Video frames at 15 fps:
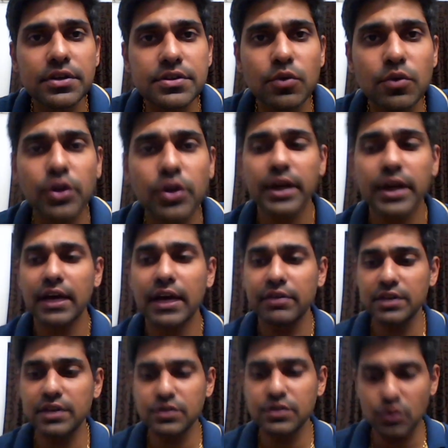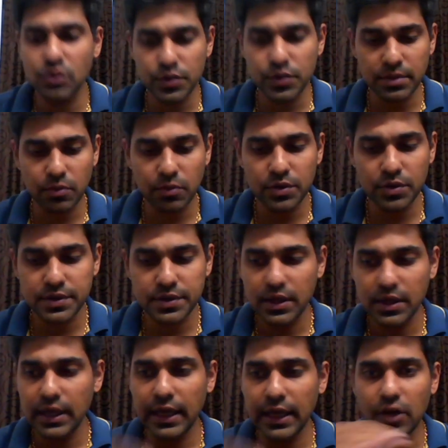What you are having is two supports,
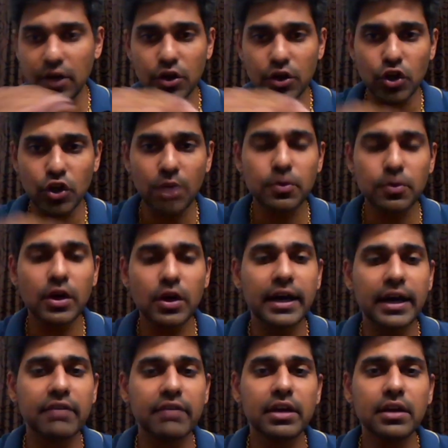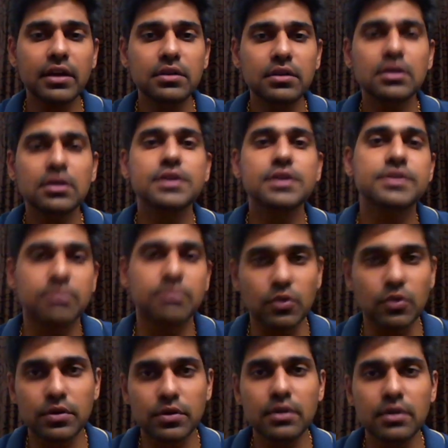and on top you are having a third support,
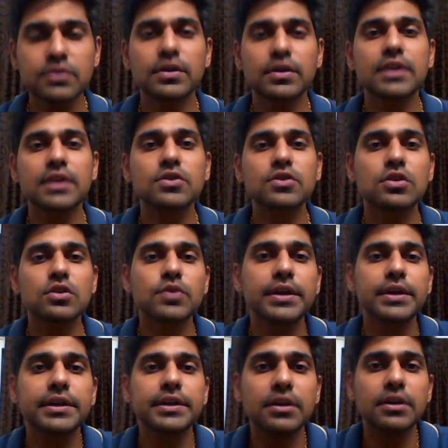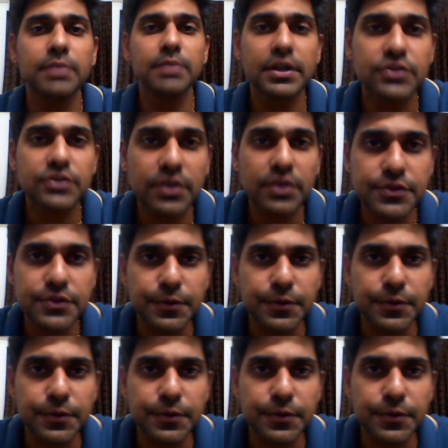so that is also a determinate structure.